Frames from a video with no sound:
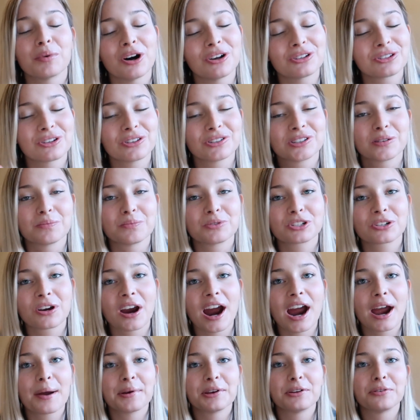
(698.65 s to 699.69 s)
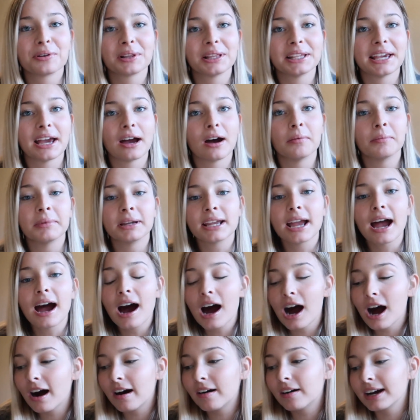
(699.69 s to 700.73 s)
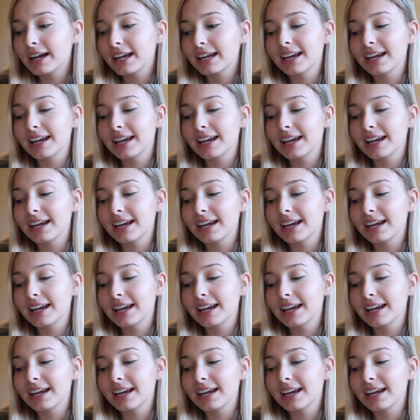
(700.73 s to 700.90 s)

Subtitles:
Also subscribe, it'd really help me out,